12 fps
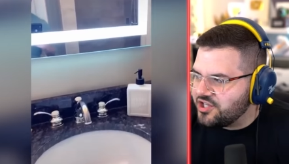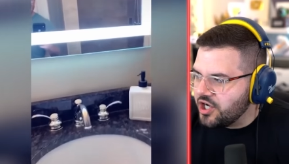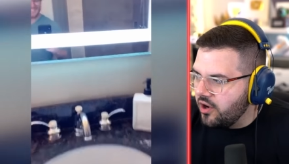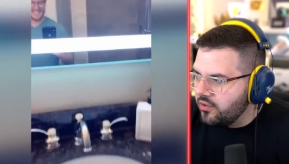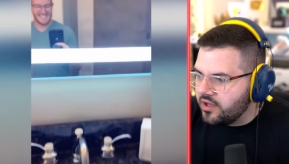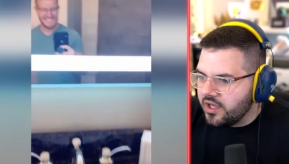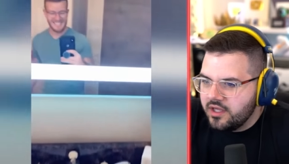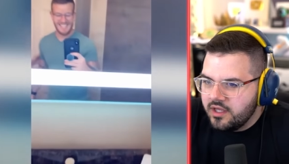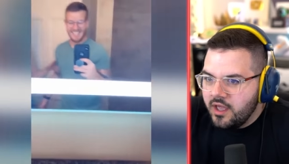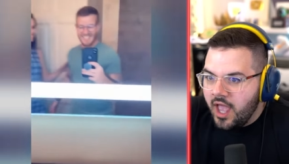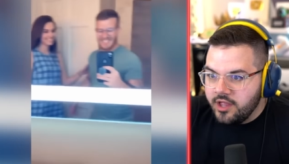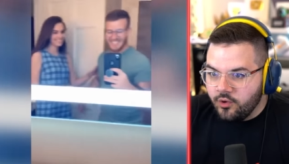joke?
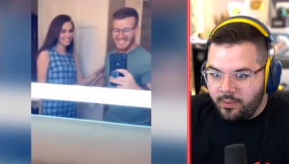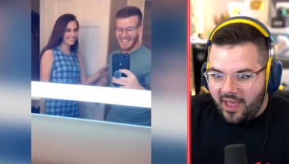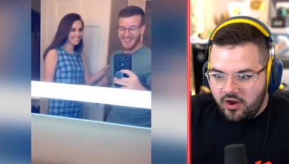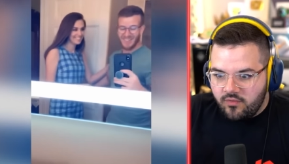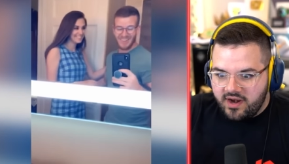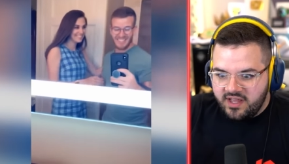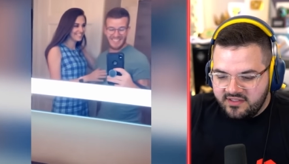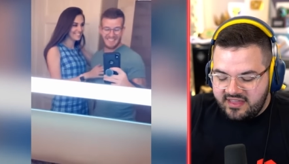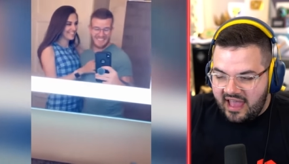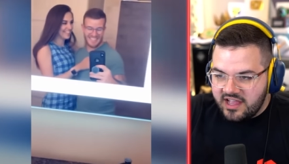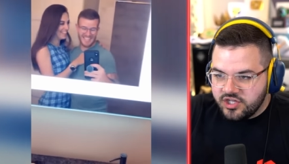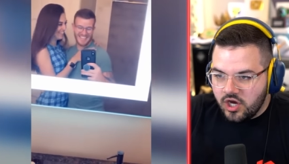Am I already a
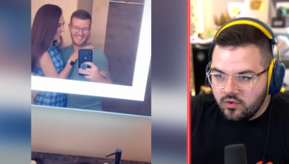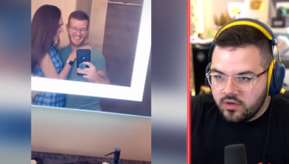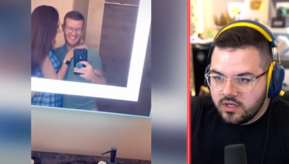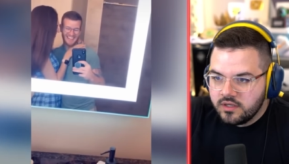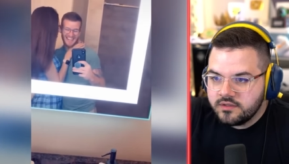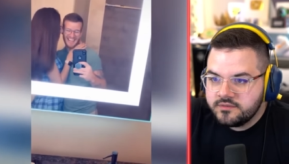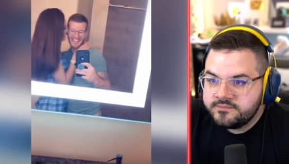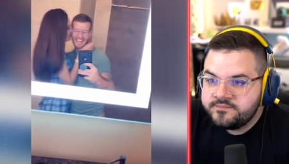dad joke? Together.